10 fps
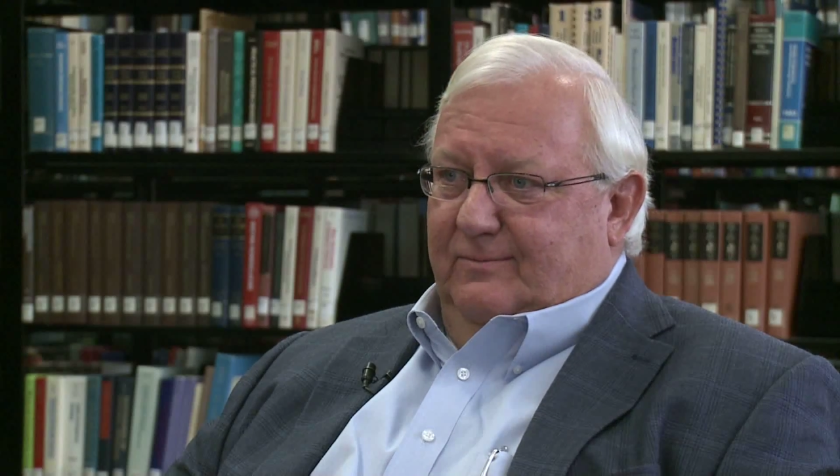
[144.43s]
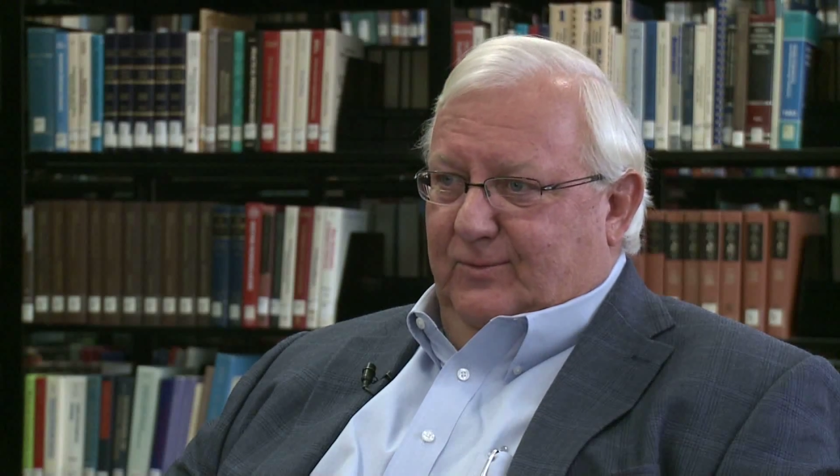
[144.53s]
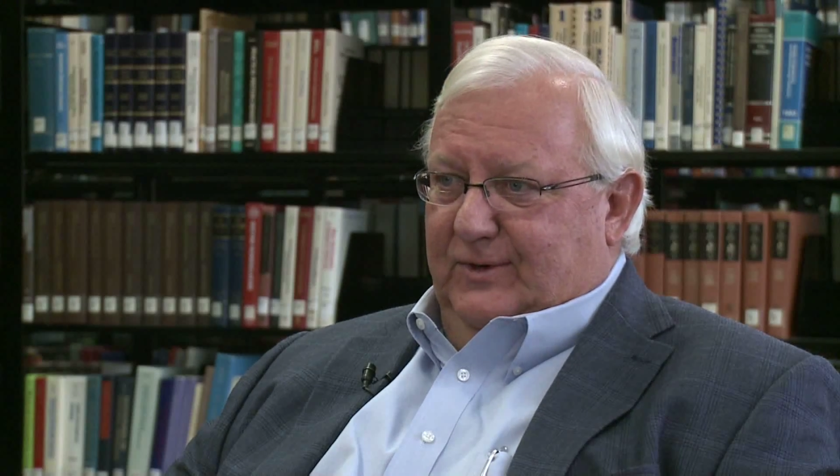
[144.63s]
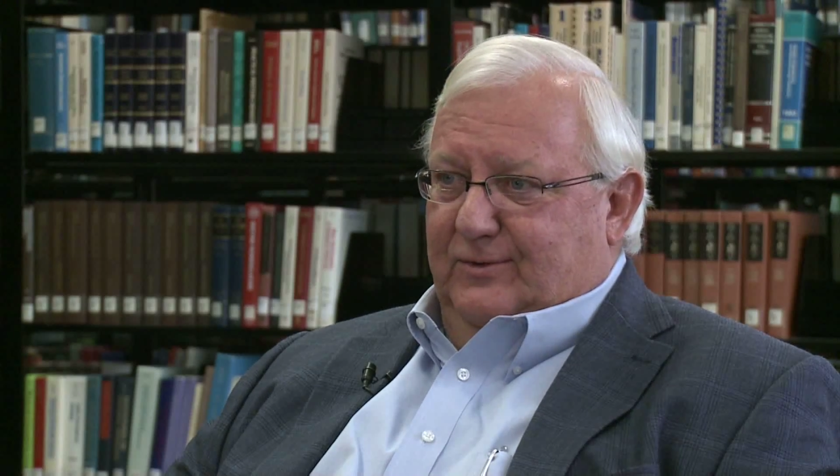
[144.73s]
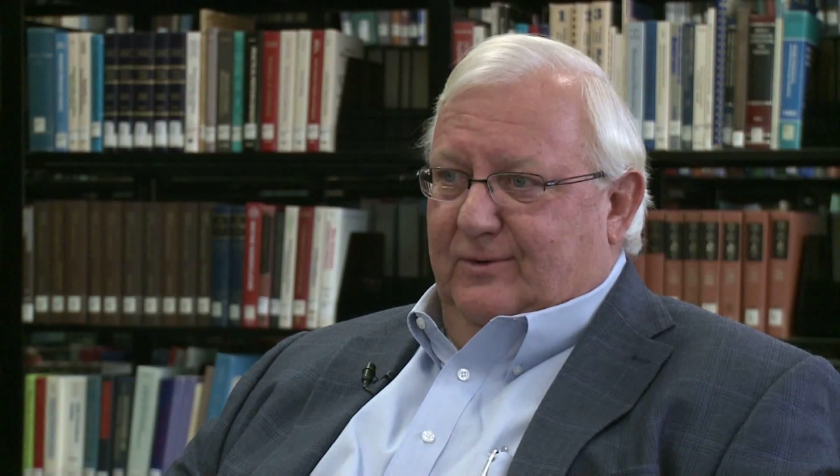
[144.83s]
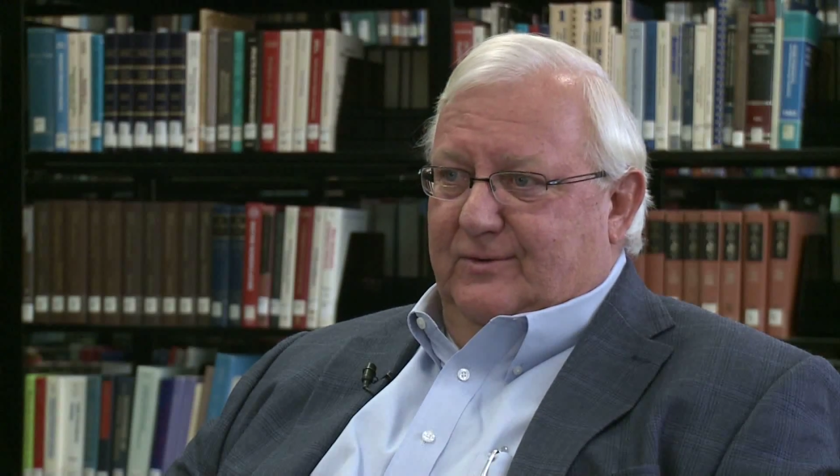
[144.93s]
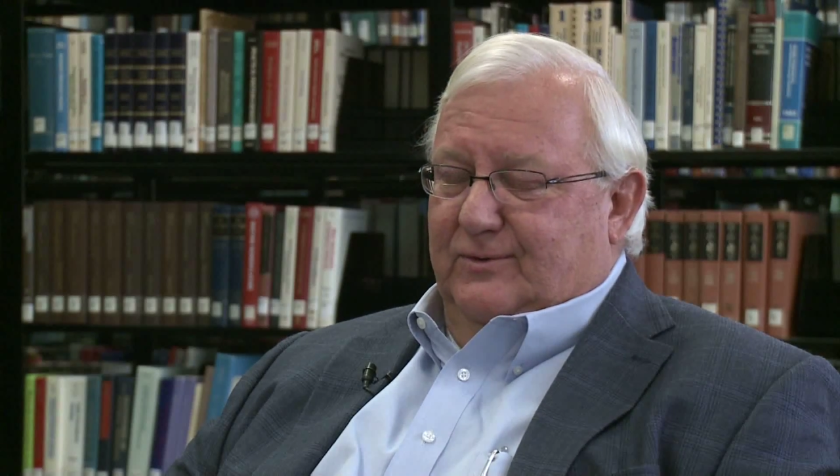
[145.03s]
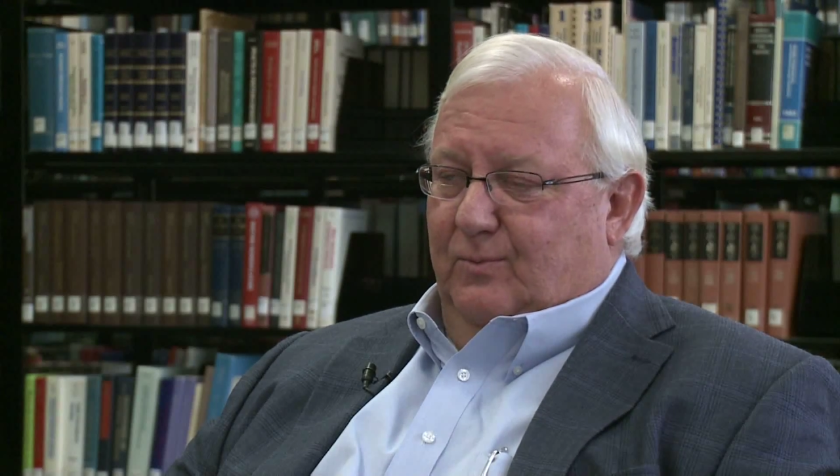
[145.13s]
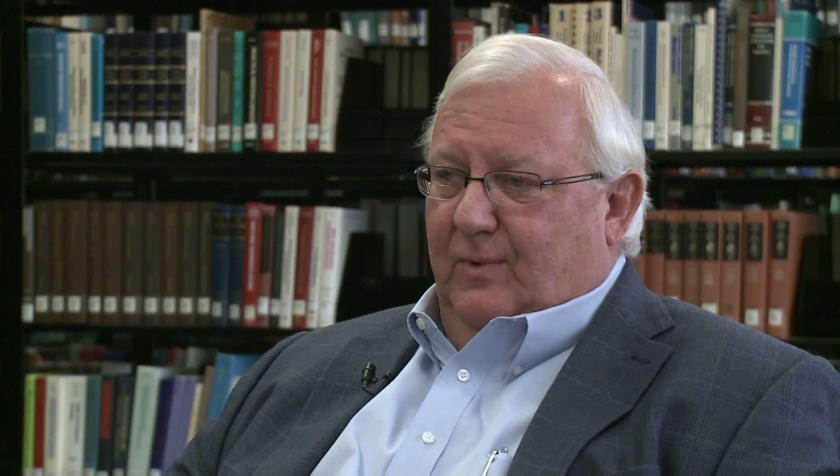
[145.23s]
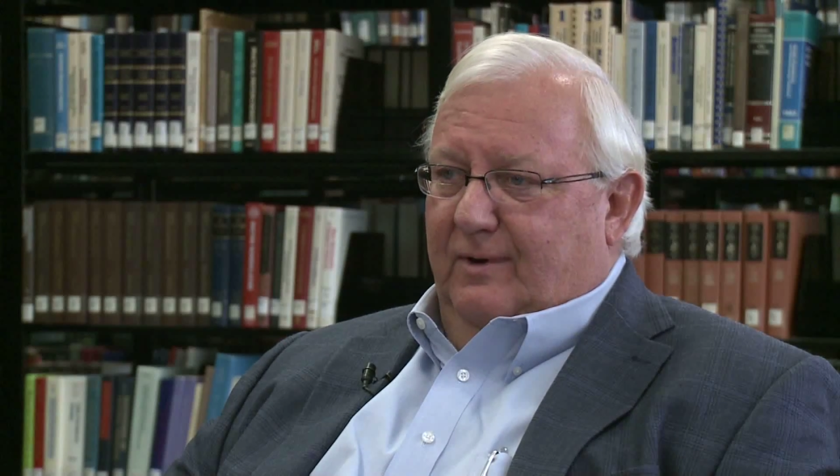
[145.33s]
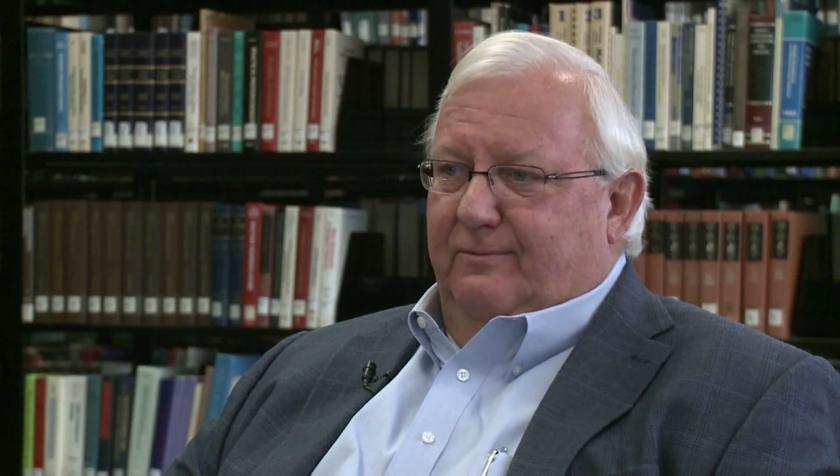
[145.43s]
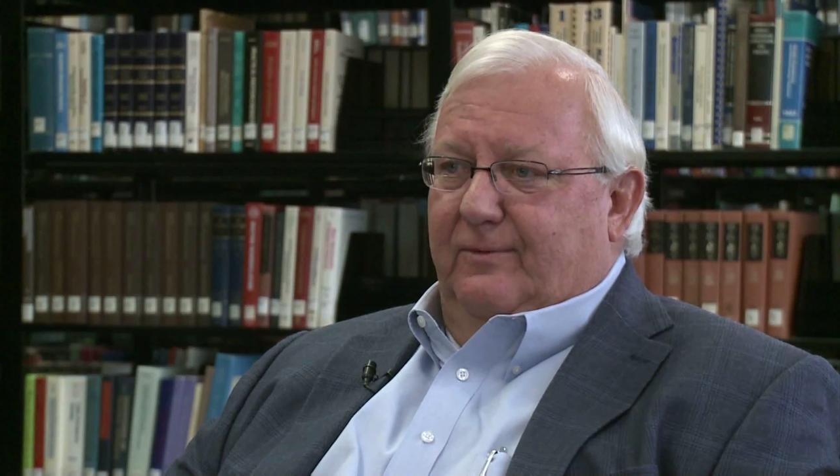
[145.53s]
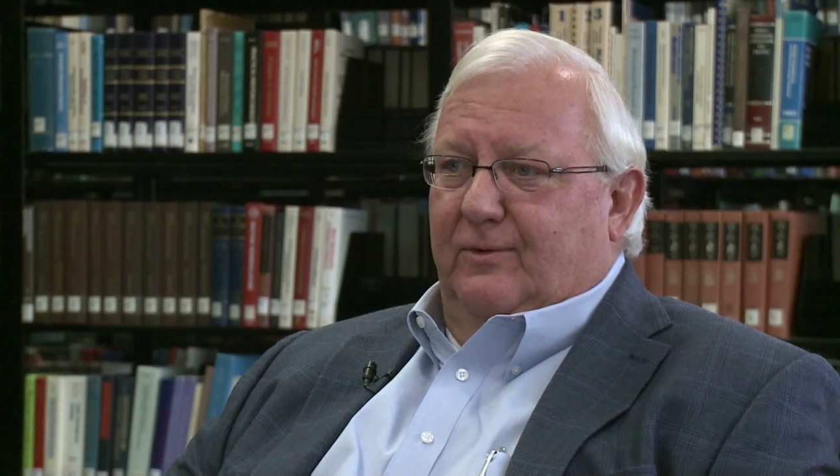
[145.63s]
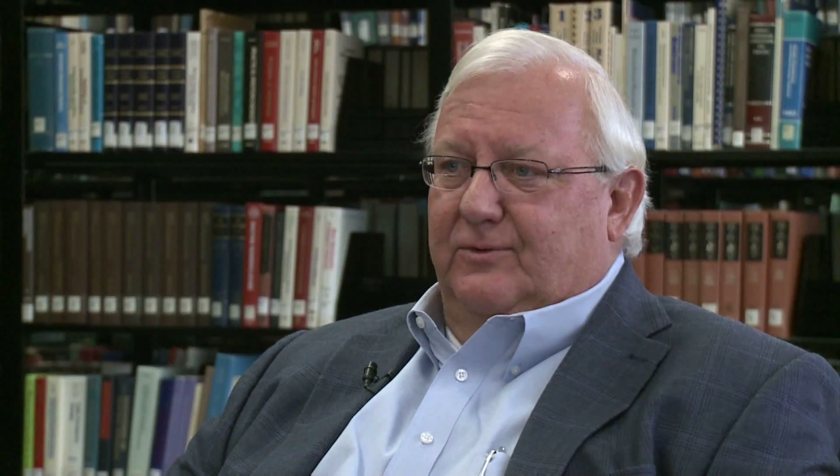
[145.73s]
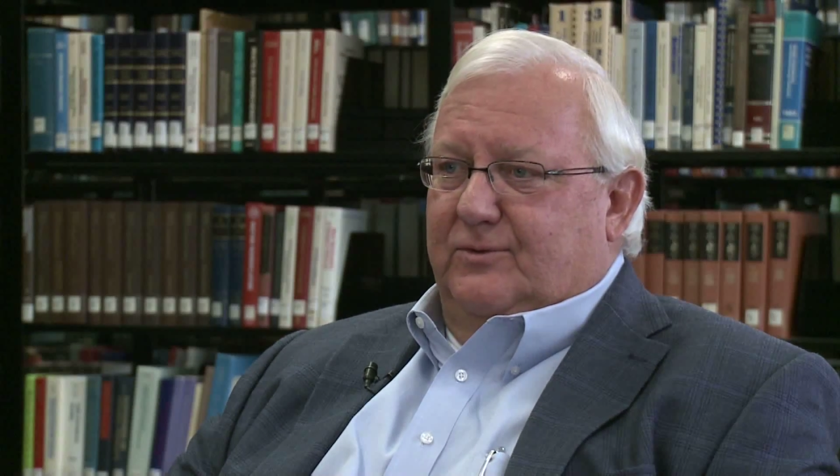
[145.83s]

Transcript: Research is wonderful.